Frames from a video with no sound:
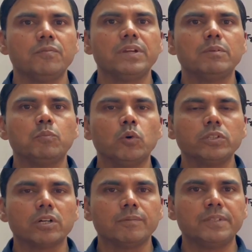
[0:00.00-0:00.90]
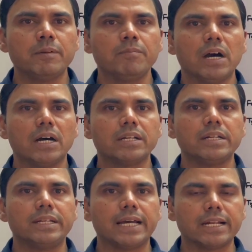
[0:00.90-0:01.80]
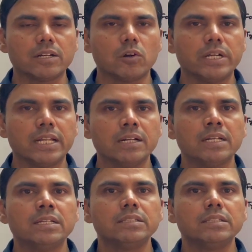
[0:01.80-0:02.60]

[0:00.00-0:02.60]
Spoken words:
when both of them are in direct contact,